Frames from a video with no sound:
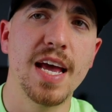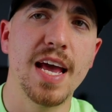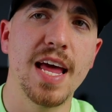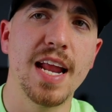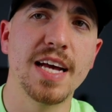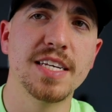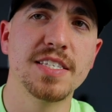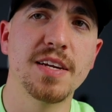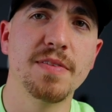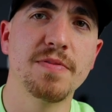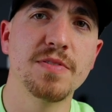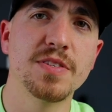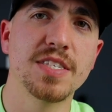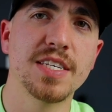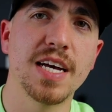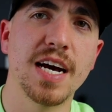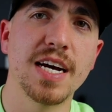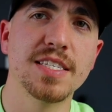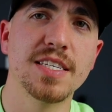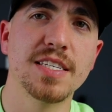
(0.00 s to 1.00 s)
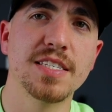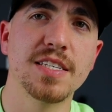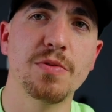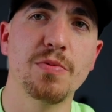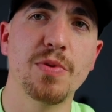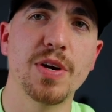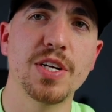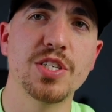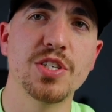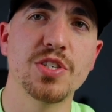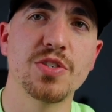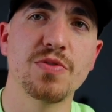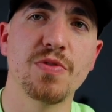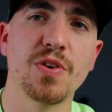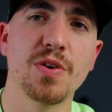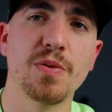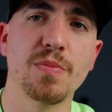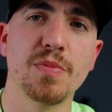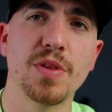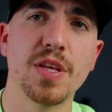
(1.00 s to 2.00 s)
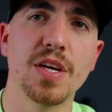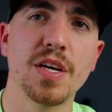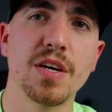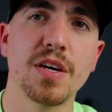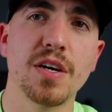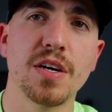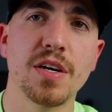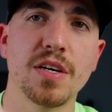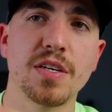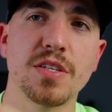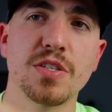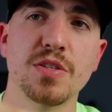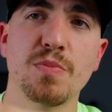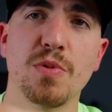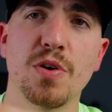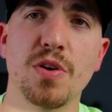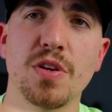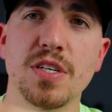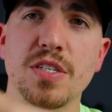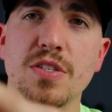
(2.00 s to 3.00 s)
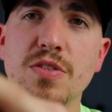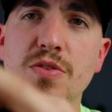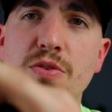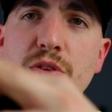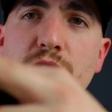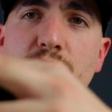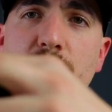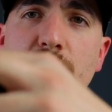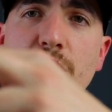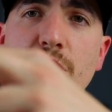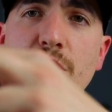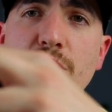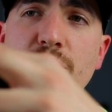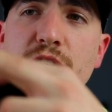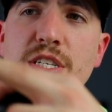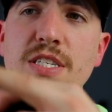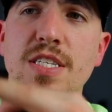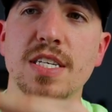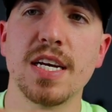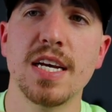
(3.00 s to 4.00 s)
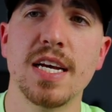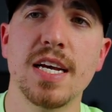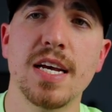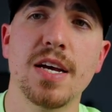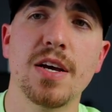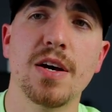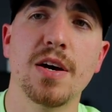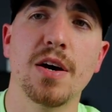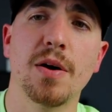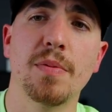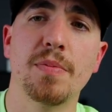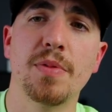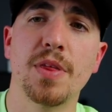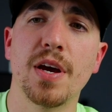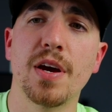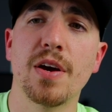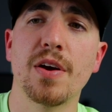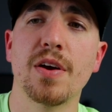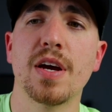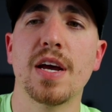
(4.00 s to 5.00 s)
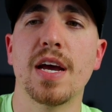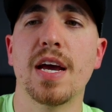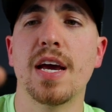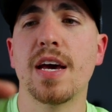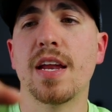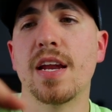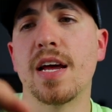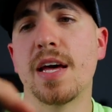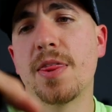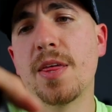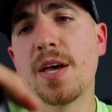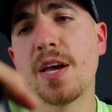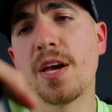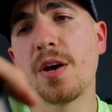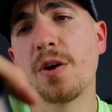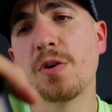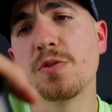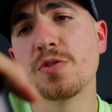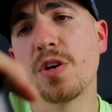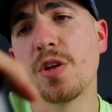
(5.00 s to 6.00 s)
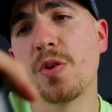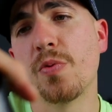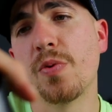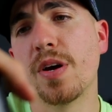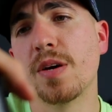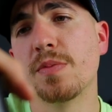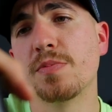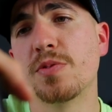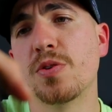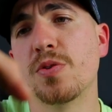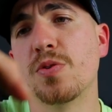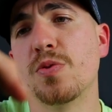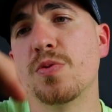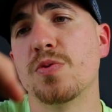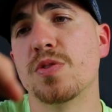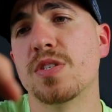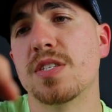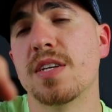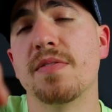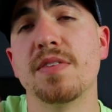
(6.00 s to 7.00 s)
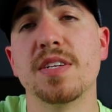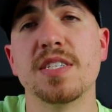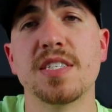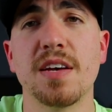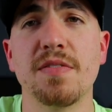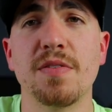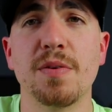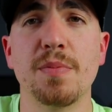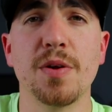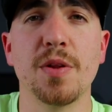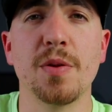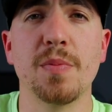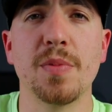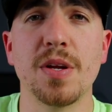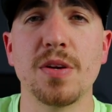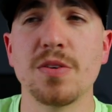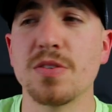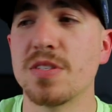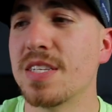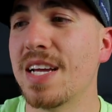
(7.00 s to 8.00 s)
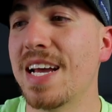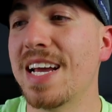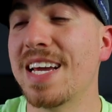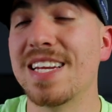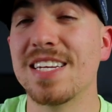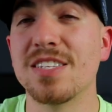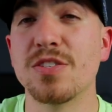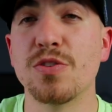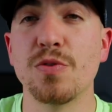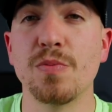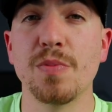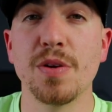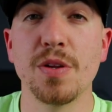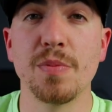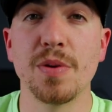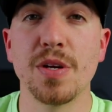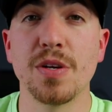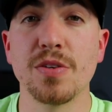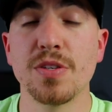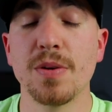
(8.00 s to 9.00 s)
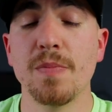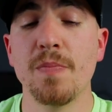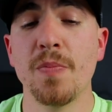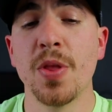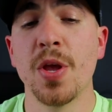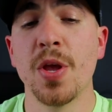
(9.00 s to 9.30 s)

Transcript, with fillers: It has different sizes. It ranges from the smallest to the largest up there, and I think it goes all the way up to 77mm to 82mm.